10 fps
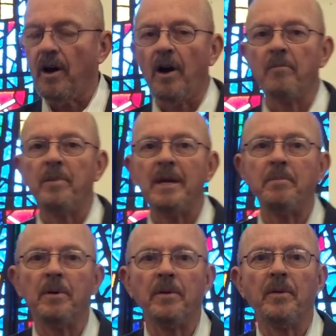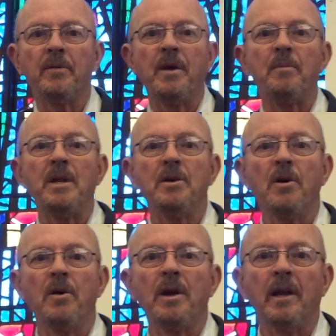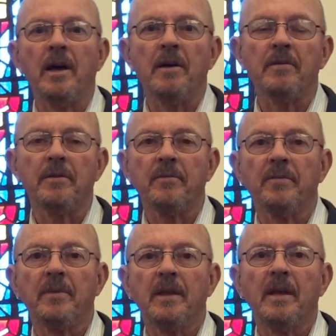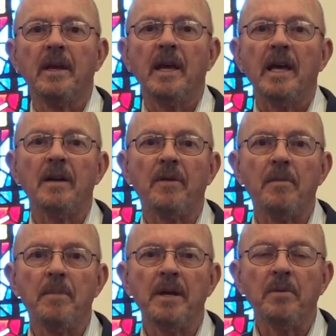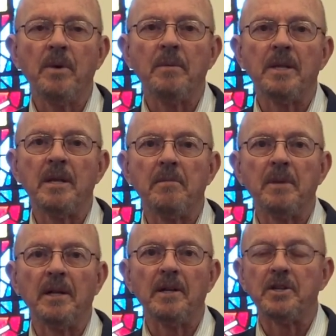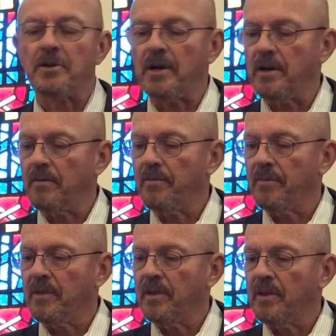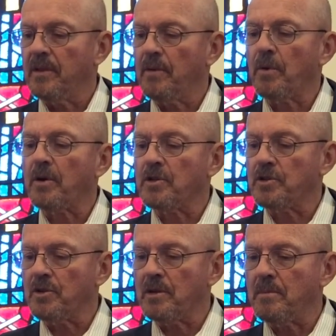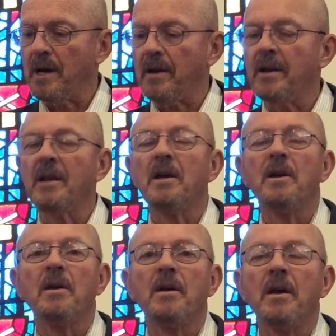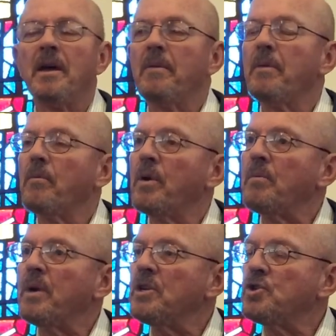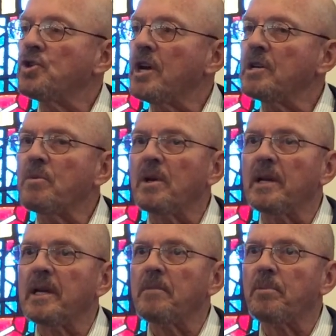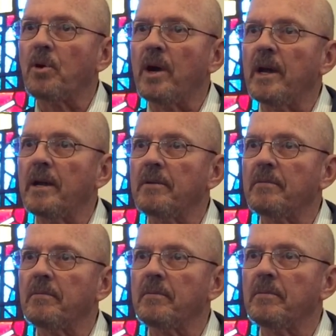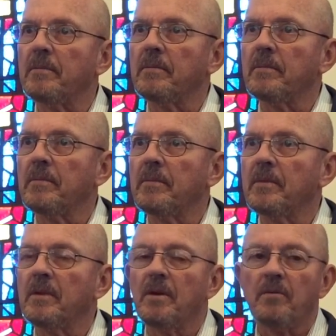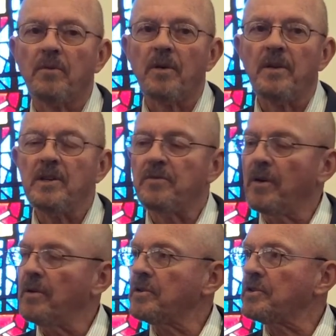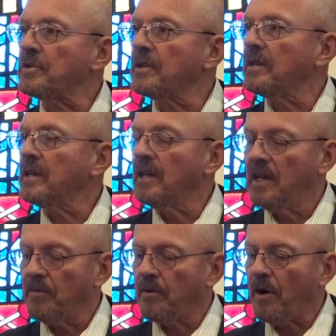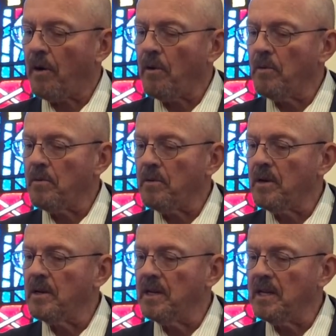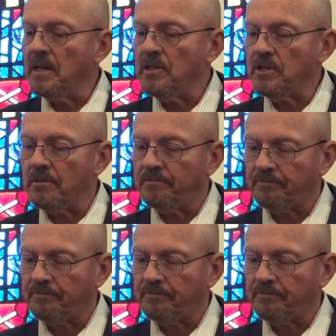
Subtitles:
of people that we know and love and of our men and women in the military that we're concerned about. When we genuinely pray for these folks and for our own needs,